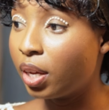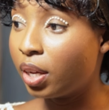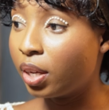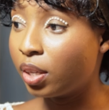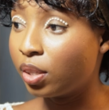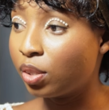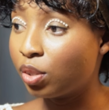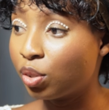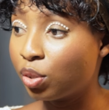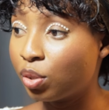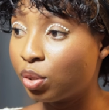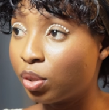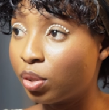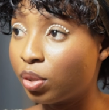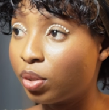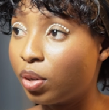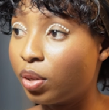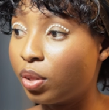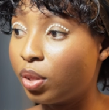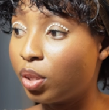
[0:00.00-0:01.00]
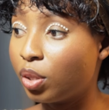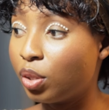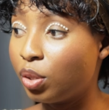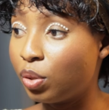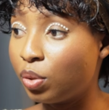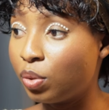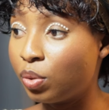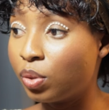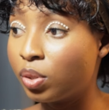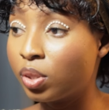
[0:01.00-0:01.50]
and turn on the
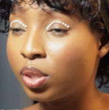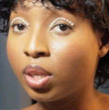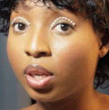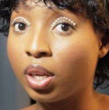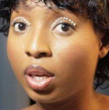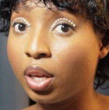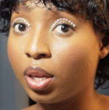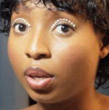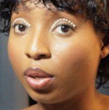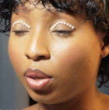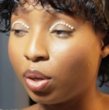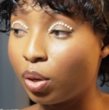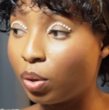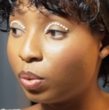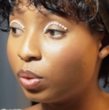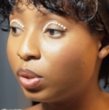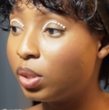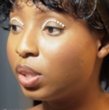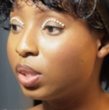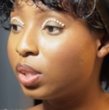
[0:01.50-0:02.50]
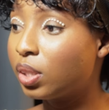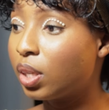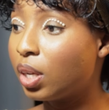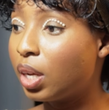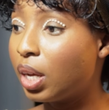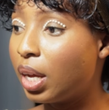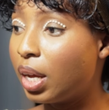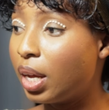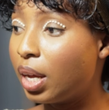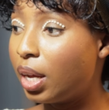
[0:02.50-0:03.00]
use nodes.
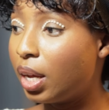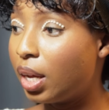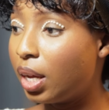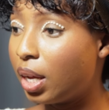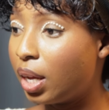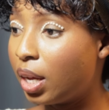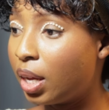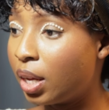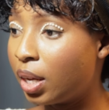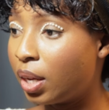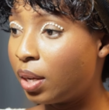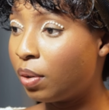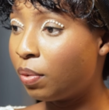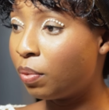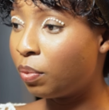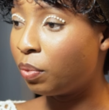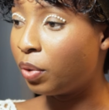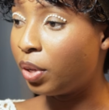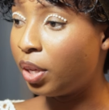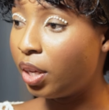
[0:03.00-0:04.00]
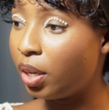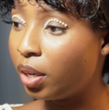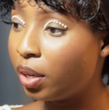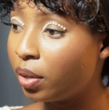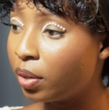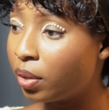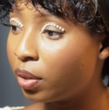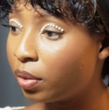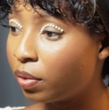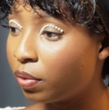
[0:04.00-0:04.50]
And
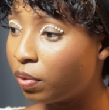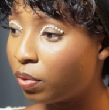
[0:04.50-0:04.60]
here